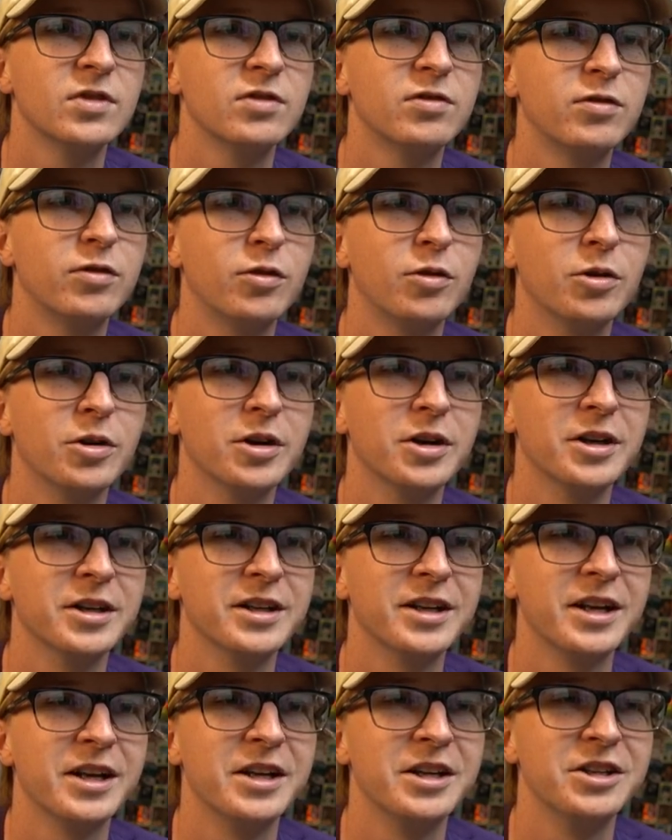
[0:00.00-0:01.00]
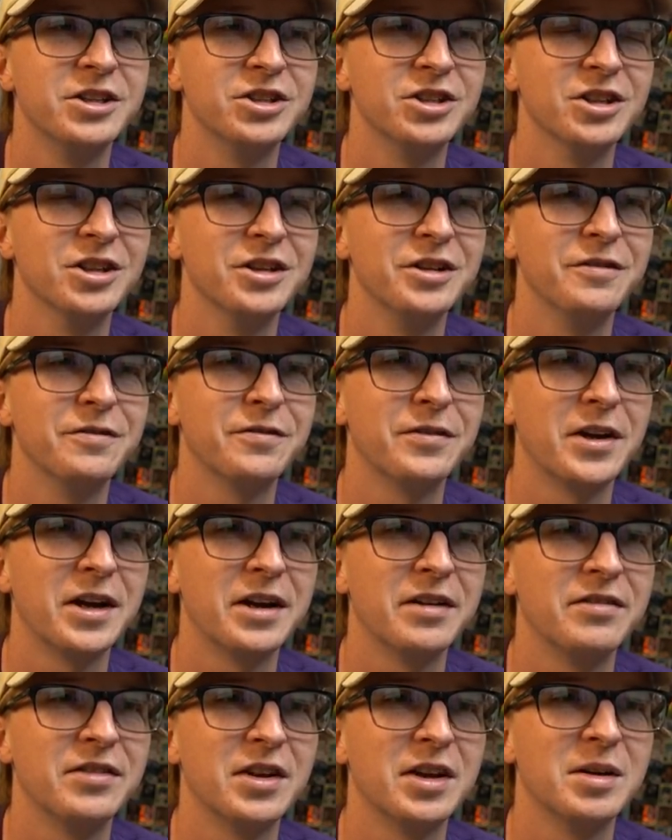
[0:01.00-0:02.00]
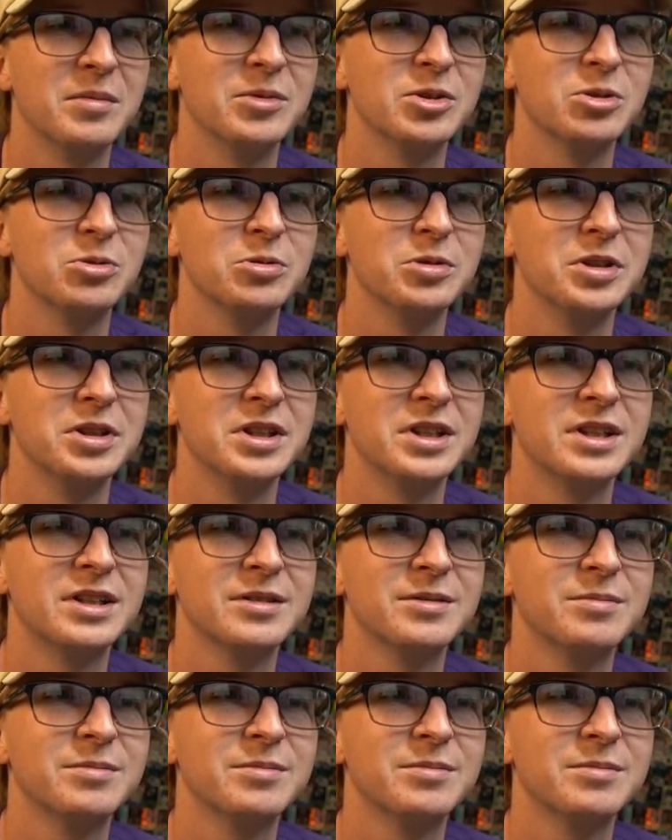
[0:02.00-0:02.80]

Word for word: Four, occasionally five times a week.